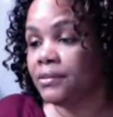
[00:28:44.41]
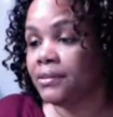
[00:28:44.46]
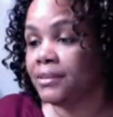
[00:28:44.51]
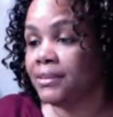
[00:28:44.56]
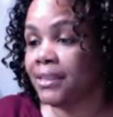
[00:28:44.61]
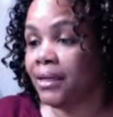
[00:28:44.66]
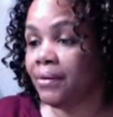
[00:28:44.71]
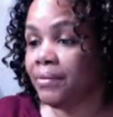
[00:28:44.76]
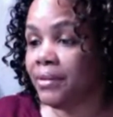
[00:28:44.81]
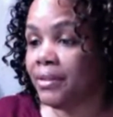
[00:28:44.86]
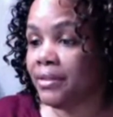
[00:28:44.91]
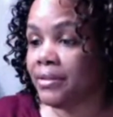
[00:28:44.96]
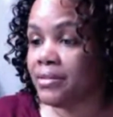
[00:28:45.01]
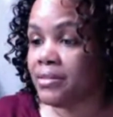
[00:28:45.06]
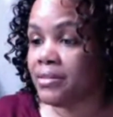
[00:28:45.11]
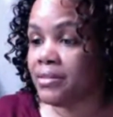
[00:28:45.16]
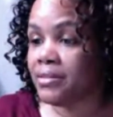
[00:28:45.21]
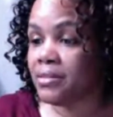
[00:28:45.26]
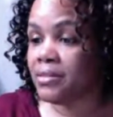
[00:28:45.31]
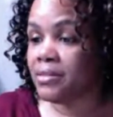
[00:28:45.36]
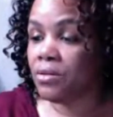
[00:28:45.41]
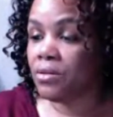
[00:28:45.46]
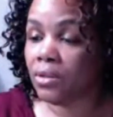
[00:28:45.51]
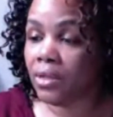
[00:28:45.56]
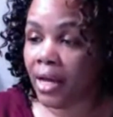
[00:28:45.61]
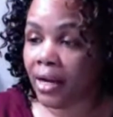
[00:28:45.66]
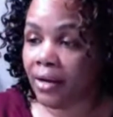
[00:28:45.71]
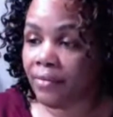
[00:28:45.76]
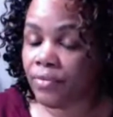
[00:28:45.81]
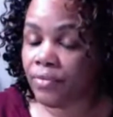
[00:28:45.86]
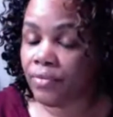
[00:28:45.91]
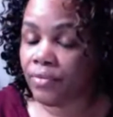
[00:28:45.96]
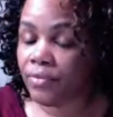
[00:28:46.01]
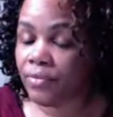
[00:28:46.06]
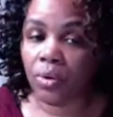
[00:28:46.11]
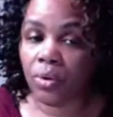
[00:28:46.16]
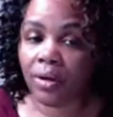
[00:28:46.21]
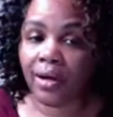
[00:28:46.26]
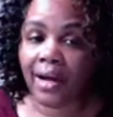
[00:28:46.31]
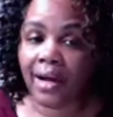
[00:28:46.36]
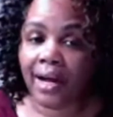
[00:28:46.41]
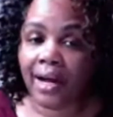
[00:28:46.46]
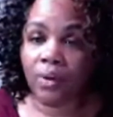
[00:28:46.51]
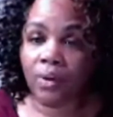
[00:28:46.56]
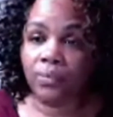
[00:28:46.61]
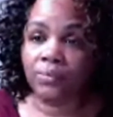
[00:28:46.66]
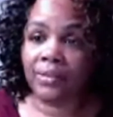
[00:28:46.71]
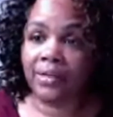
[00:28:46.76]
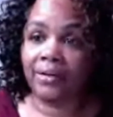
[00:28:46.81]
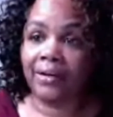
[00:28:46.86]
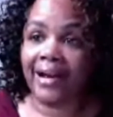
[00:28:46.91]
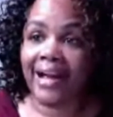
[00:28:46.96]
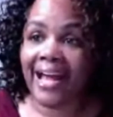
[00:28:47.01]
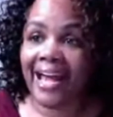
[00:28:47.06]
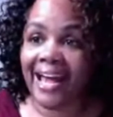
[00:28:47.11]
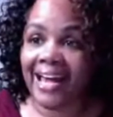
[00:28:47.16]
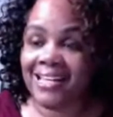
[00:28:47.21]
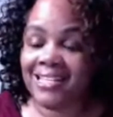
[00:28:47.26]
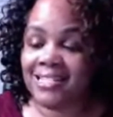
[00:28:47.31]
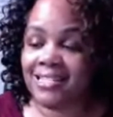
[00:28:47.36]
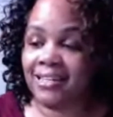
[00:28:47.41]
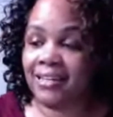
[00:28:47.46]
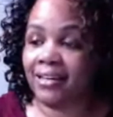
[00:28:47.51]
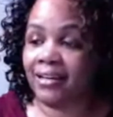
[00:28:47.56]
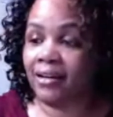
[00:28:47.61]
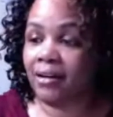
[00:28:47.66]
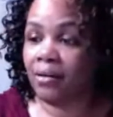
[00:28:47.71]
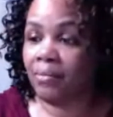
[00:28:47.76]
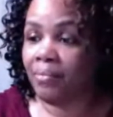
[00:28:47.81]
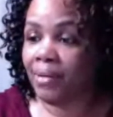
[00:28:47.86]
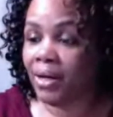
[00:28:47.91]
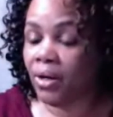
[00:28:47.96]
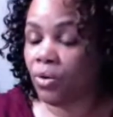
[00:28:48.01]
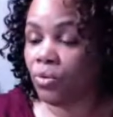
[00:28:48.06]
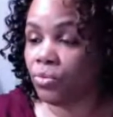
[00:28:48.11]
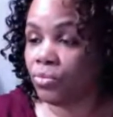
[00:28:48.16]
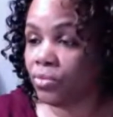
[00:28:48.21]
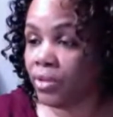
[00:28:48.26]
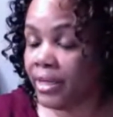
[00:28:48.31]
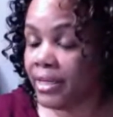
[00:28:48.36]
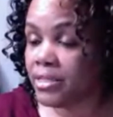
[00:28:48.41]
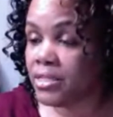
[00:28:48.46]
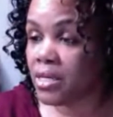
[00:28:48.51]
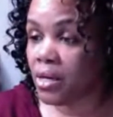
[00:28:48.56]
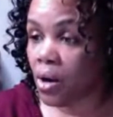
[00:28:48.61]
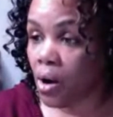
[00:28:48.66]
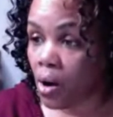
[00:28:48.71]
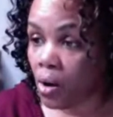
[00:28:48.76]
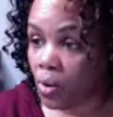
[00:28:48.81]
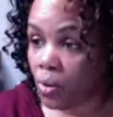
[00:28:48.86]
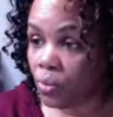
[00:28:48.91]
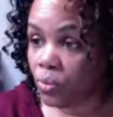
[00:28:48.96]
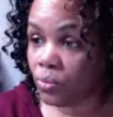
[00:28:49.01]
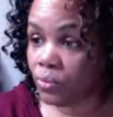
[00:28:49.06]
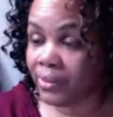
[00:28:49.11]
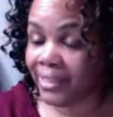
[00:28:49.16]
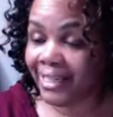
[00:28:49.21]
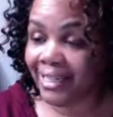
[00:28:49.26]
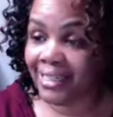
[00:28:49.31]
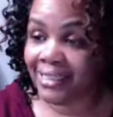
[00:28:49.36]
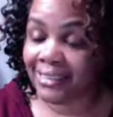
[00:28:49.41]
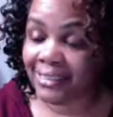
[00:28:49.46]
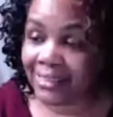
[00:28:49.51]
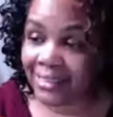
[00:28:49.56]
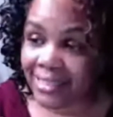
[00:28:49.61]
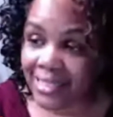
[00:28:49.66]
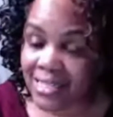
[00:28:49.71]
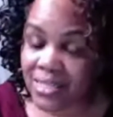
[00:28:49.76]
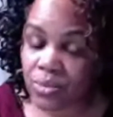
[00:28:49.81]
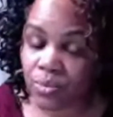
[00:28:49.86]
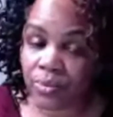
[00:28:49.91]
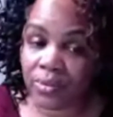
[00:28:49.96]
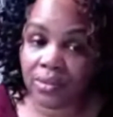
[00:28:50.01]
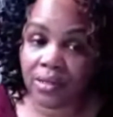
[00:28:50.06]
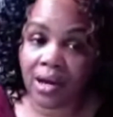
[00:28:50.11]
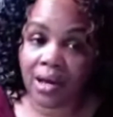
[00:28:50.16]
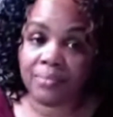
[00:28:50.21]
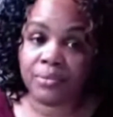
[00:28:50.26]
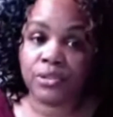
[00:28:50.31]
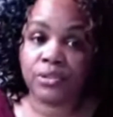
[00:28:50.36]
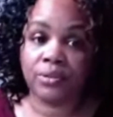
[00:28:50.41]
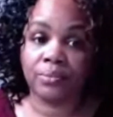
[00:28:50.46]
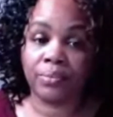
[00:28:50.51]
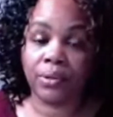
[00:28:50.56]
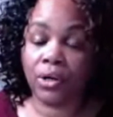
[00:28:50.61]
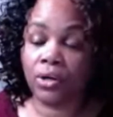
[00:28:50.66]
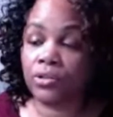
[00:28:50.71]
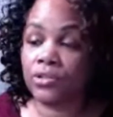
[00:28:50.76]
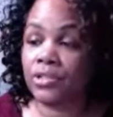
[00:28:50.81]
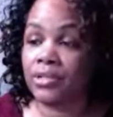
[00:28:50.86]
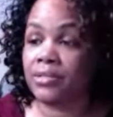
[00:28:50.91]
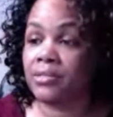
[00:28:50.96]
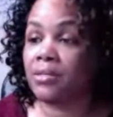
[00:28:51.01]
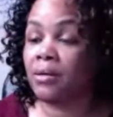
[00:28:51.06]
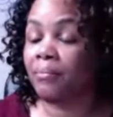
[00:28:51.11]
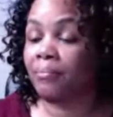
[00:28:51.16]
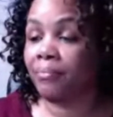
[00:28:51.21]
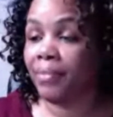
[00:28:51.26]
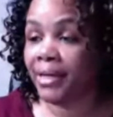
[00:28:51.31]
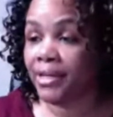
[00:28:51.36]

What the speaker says: So that's how it is. So a lot of you who are out there asking about rent to own and lease with an option of purchase,